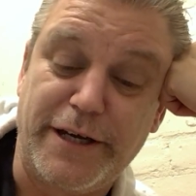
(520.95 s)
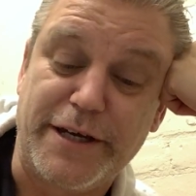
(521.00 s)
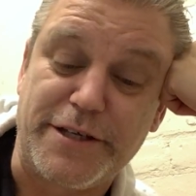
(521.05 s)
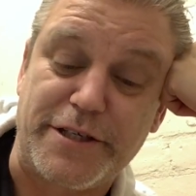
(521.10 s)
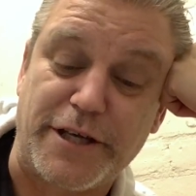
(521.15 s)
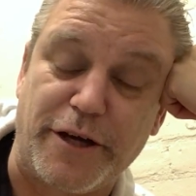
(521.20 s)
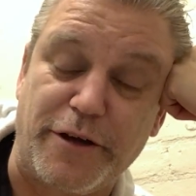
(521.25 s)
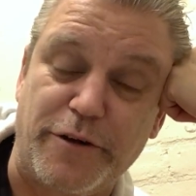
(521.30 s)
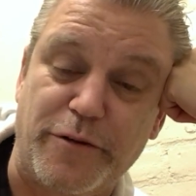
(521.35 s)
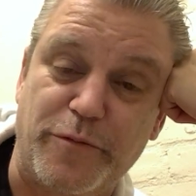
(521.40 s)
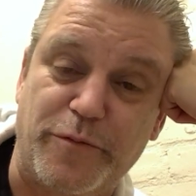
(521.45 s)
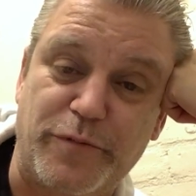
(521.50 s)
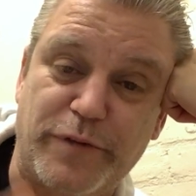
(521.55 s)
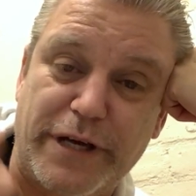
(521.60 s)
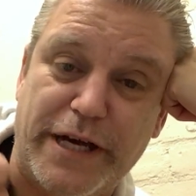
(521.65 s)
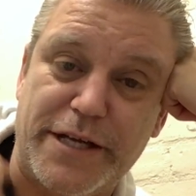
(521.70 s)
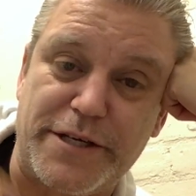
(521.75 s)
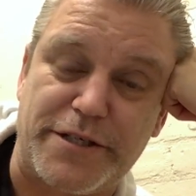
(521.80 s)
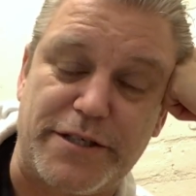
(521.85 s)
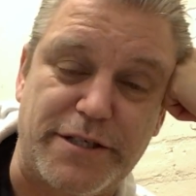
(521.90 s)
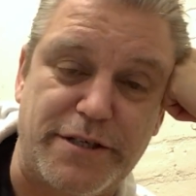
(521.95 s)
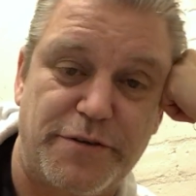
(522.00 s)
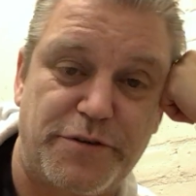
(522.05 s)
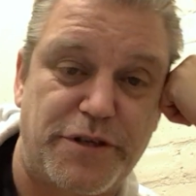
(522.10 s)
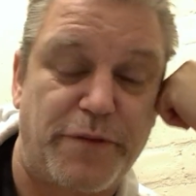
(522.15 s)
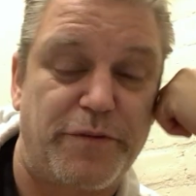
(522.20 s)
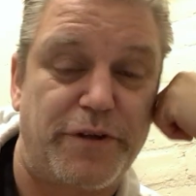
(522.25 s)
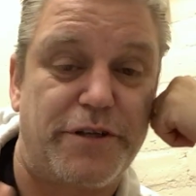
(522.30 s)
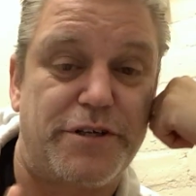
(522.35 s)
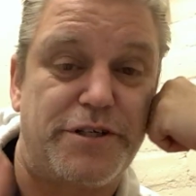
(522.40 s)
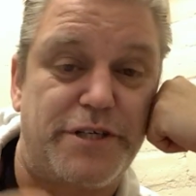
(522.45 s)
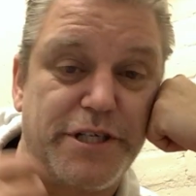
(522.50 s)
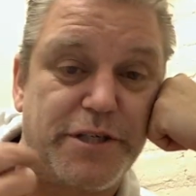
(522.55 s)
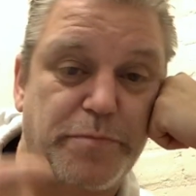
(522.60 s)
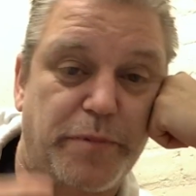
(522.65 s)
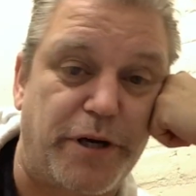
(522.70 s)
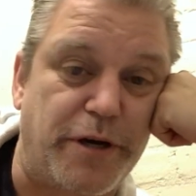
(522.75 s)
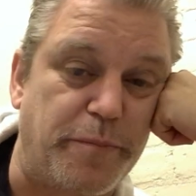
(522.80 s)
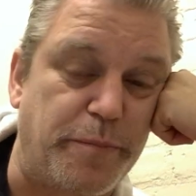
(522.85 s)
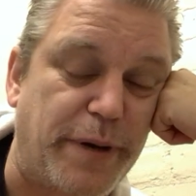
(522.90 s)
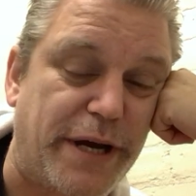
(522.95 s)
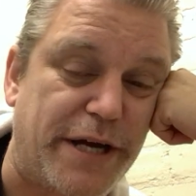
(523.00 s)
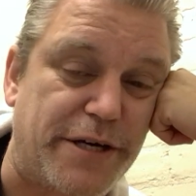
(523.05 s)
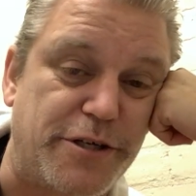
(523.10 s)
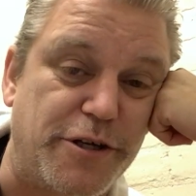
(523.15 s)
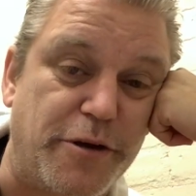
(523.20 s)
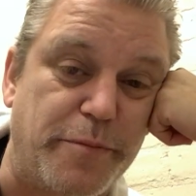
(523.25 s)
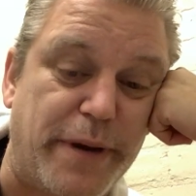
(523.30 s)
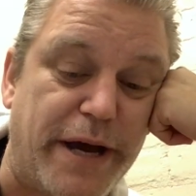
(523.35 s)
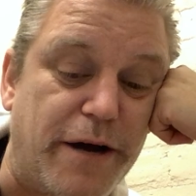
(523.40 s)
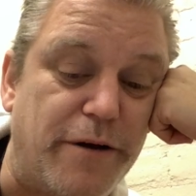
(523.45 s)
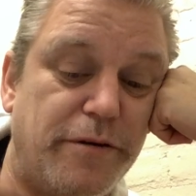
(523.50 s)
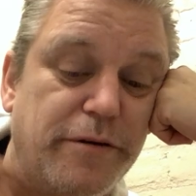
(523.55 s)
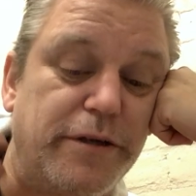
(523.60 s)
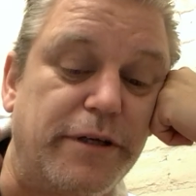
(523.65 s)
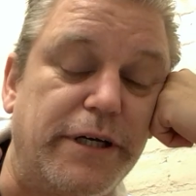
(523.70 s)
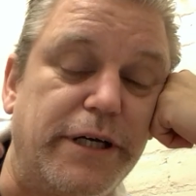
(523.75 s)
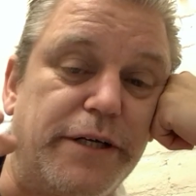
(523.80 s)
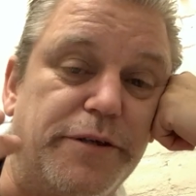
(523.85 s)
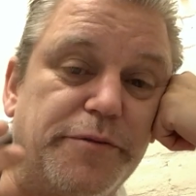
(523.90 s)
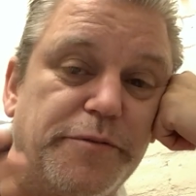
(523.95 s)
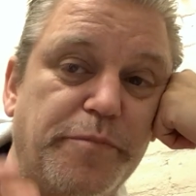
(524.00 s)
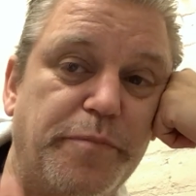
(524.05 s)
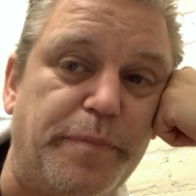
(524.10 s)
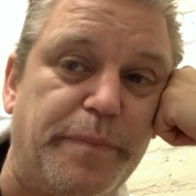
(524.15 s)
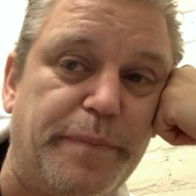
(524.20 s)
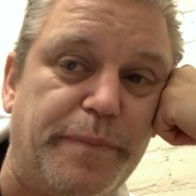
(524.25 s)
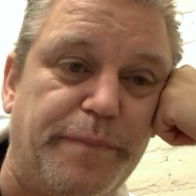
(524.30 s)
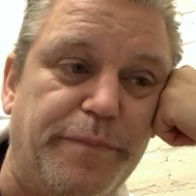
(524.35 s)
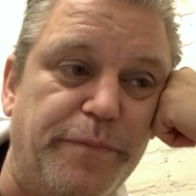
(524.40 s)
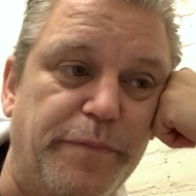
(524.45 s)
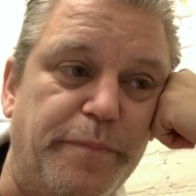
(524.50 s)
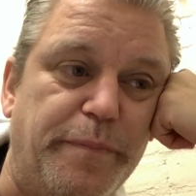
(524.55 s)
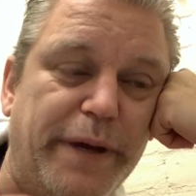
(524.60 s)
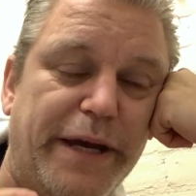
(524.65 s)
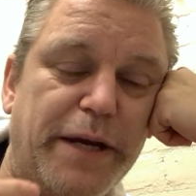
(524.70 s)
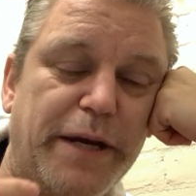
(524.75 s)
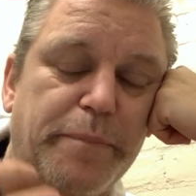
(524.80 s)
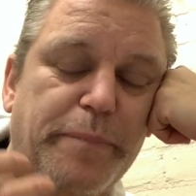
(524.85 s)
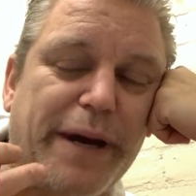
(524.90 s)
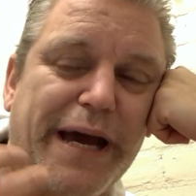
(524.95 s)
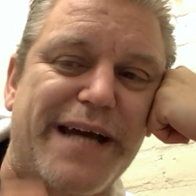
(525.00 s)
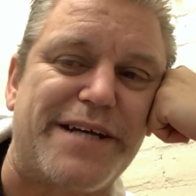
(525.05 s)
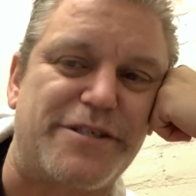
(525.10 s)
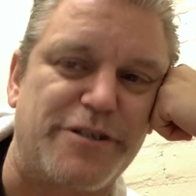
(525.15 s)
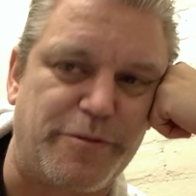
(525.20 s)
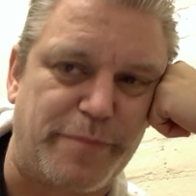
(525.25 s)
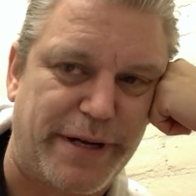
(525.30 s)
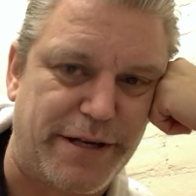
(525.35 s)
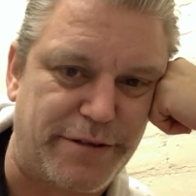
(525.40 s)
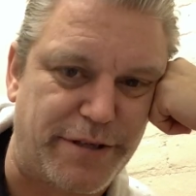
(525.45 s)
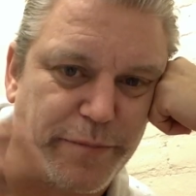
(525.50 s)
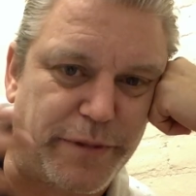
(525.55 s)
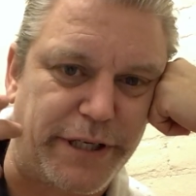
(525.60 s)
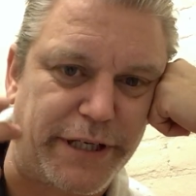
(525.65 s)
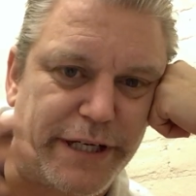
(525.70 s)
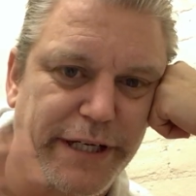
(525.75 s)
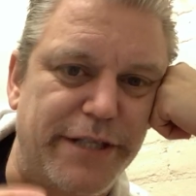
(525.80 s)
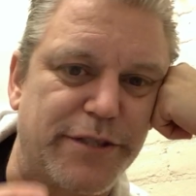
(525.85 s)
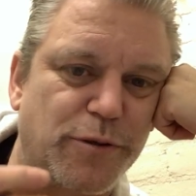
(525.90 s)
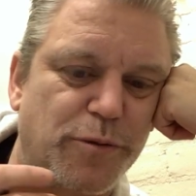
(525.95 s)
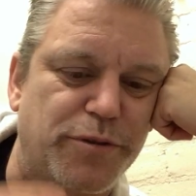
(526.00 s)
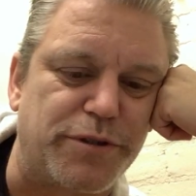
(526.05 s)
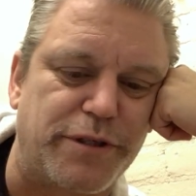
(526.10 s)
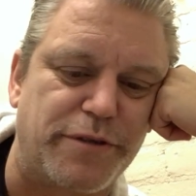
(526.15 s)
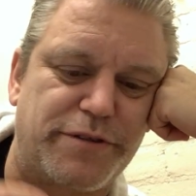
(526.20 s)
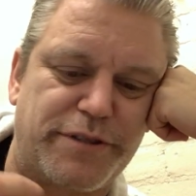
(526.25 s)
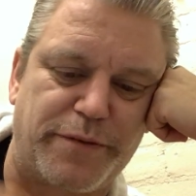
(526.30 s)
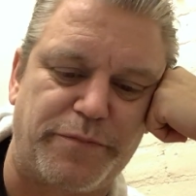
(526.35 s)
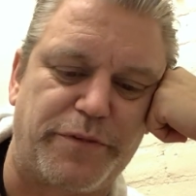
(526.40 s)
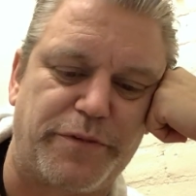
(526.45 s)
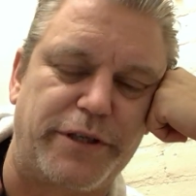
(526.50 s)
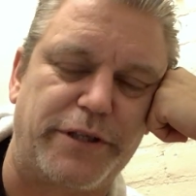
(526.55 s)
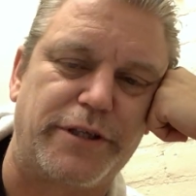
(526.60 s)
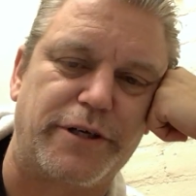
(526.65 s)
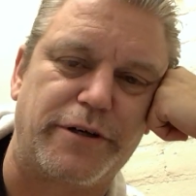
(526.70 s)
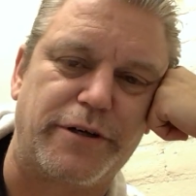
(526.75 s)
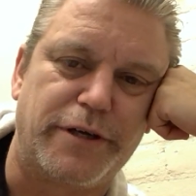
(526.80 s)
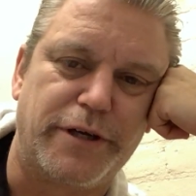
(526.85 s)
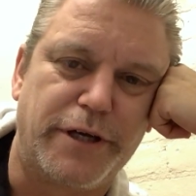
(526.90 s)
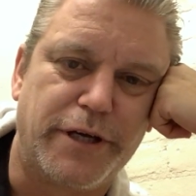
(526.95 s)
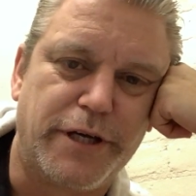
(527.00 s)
So that's something that she's become passionate about, and being passionate about something is also something that